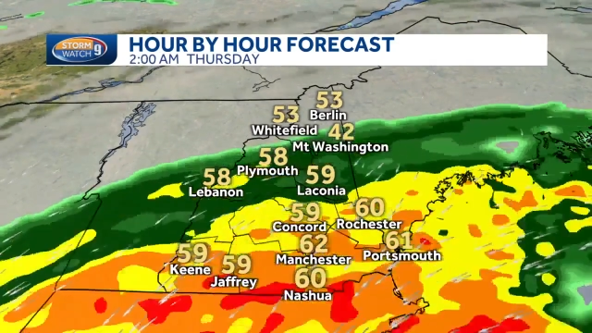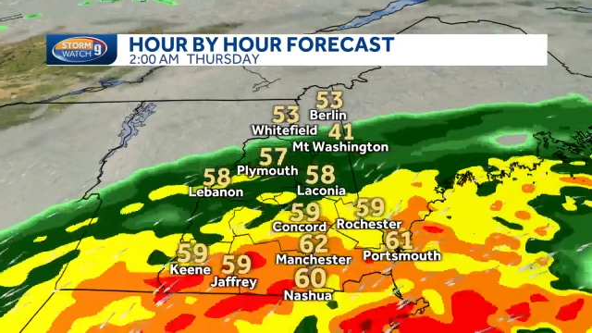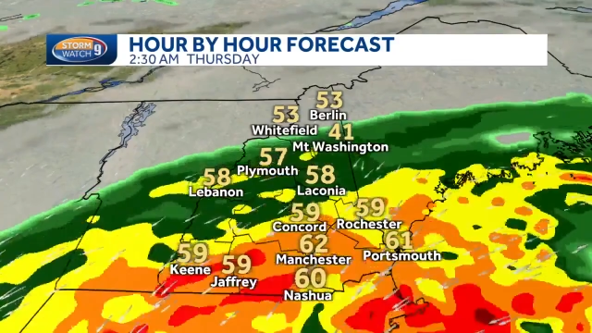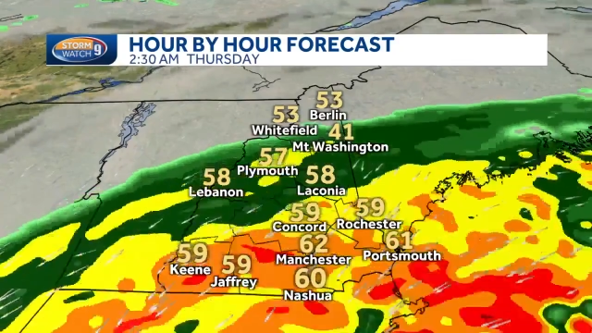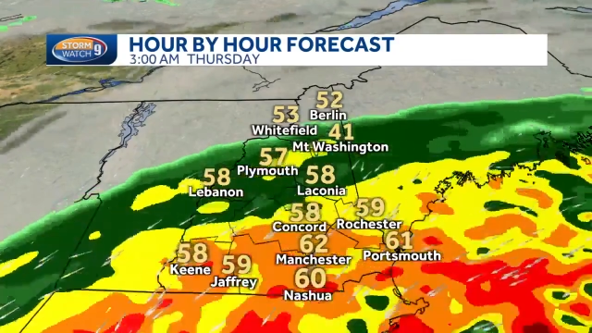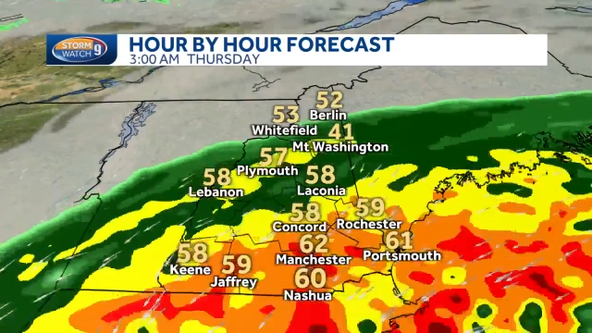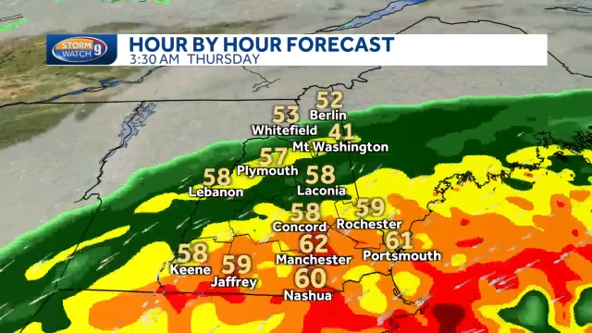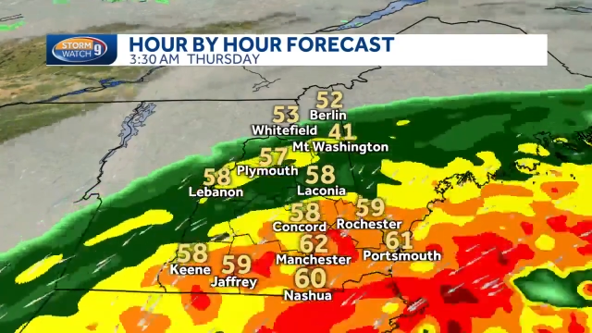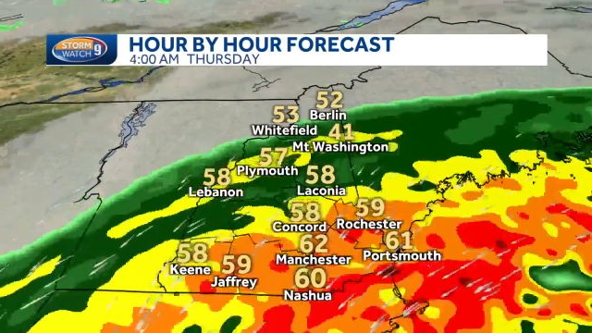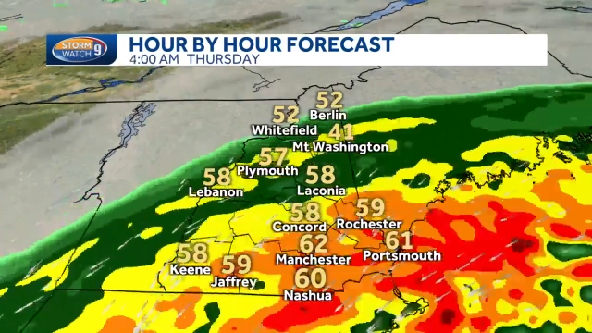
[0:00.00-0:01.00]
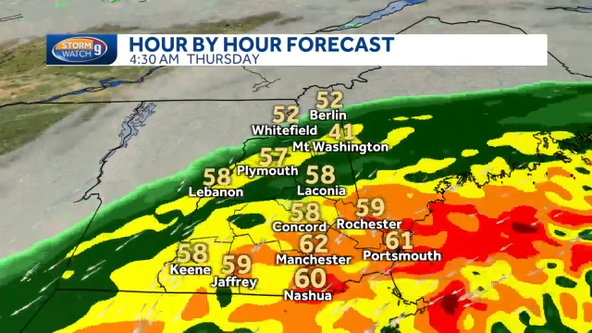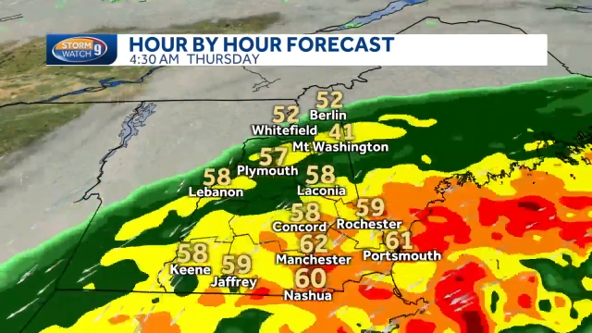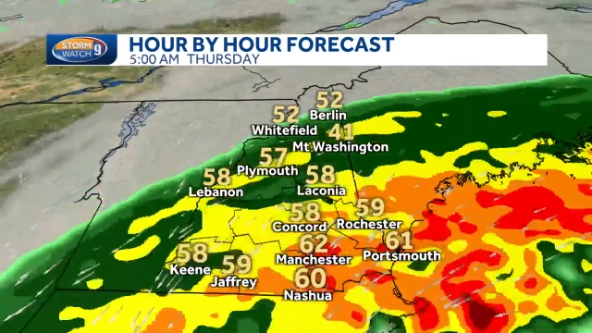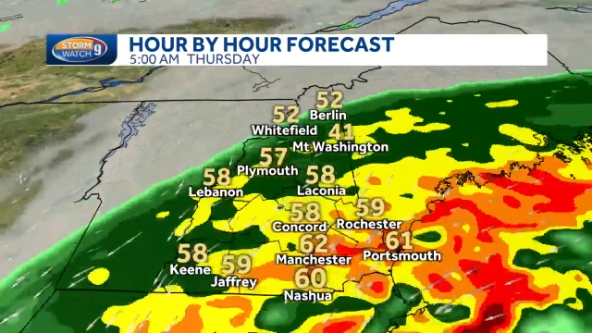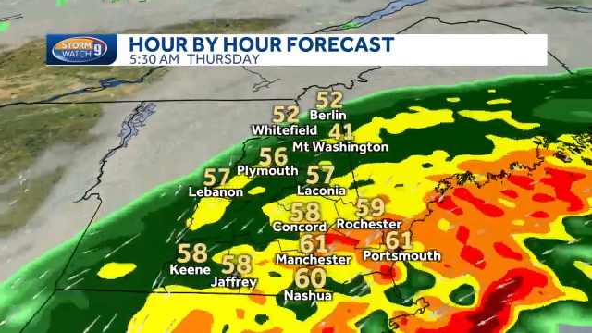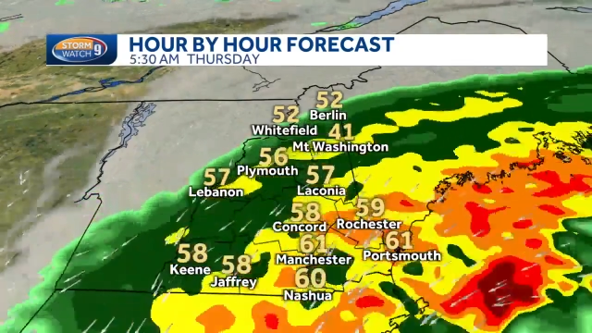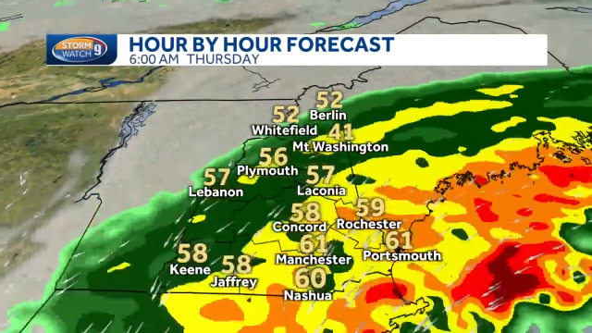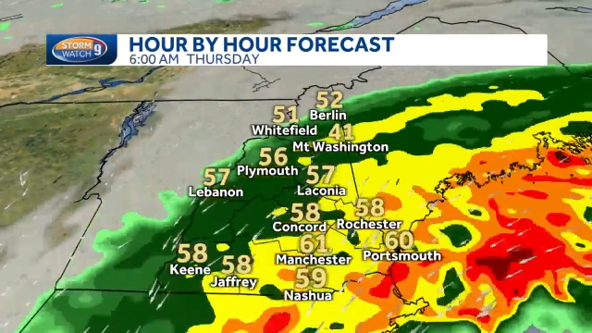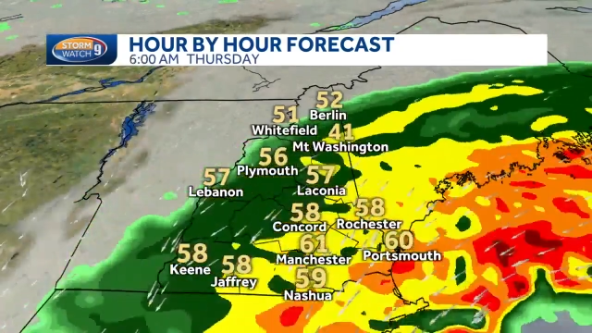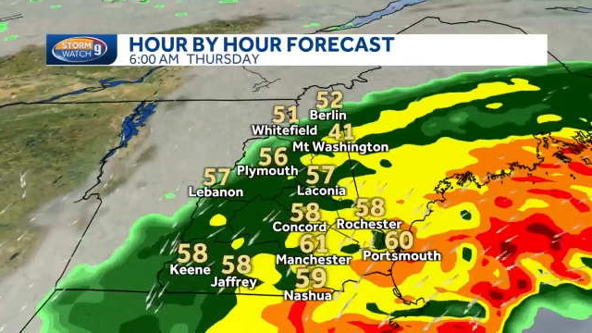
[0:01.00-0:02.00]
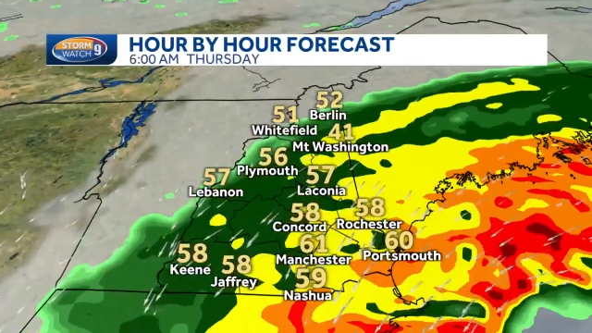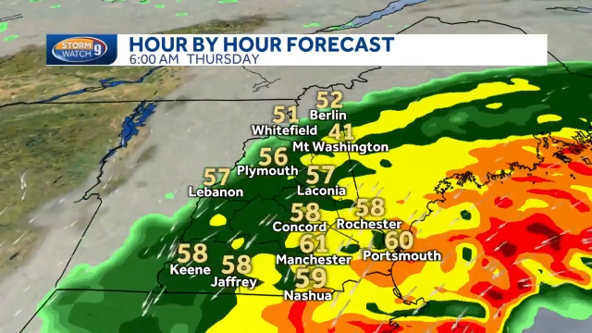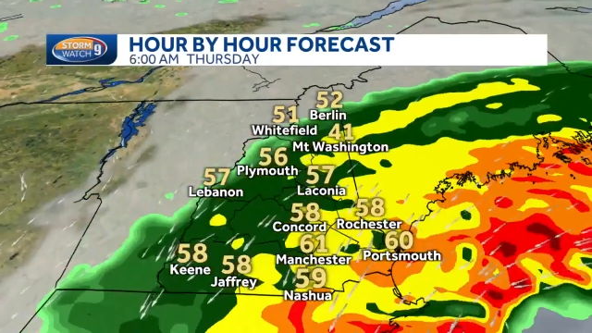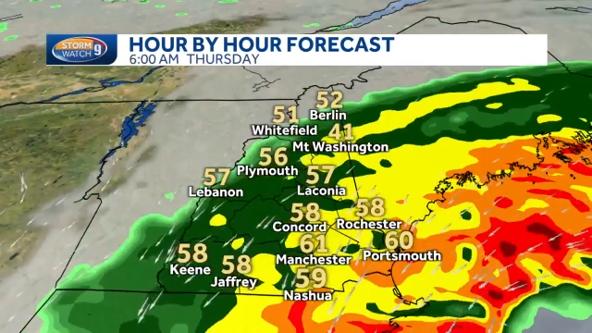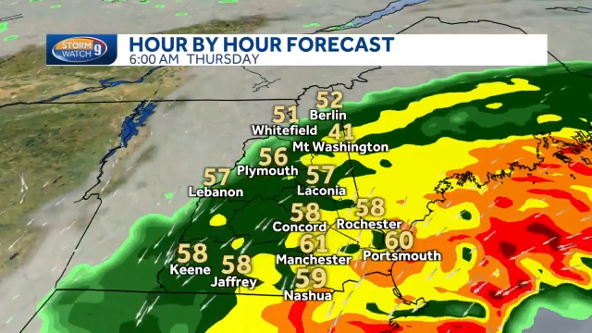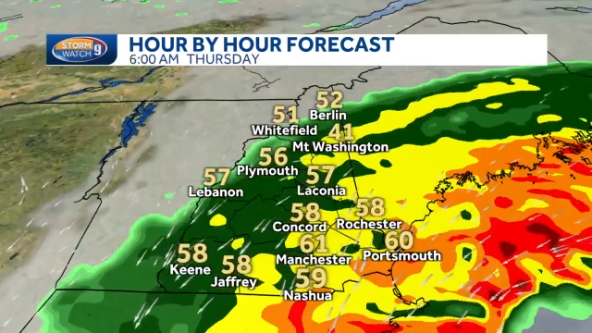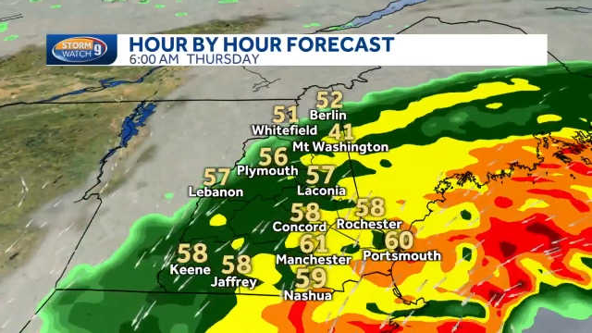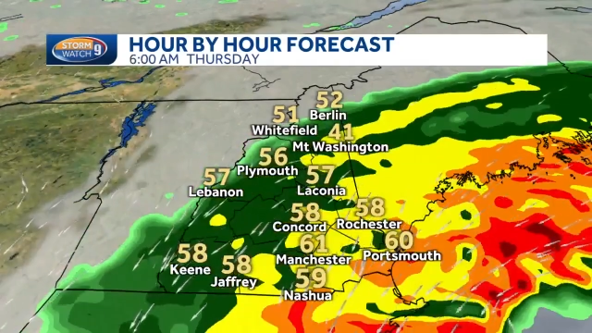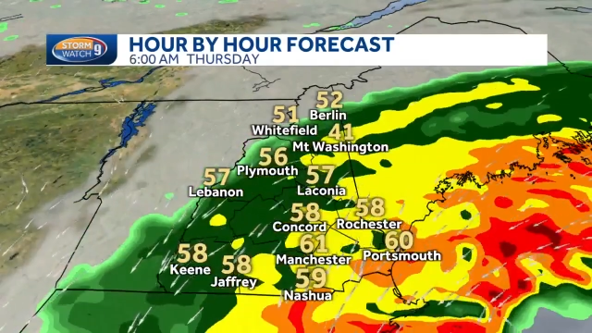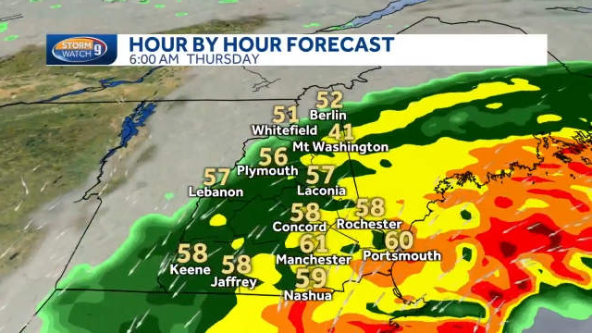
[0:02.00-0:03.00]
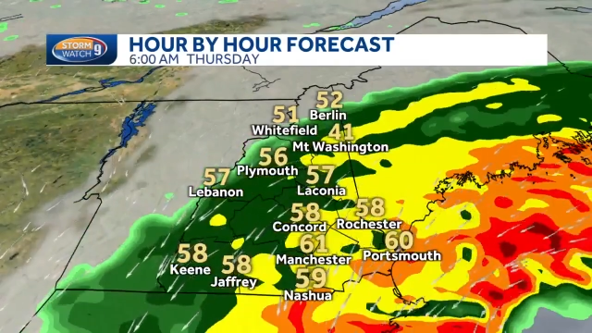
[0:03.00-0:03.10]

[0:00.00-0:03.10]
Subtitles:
[unreadable: no face in view]